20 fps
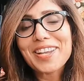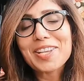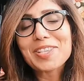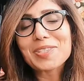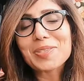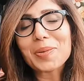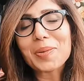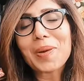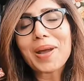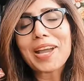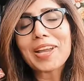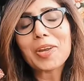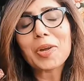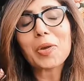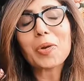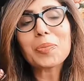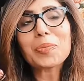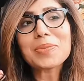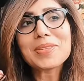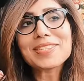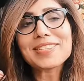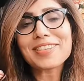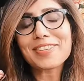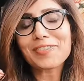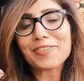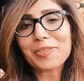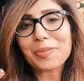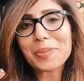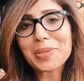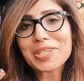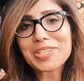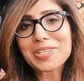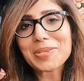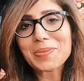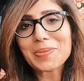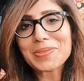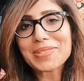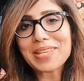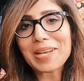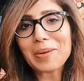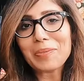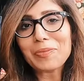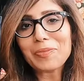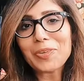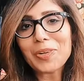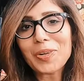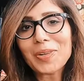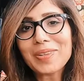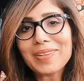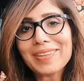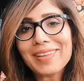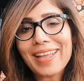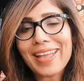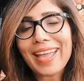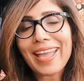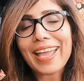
So I hope this information was helpful,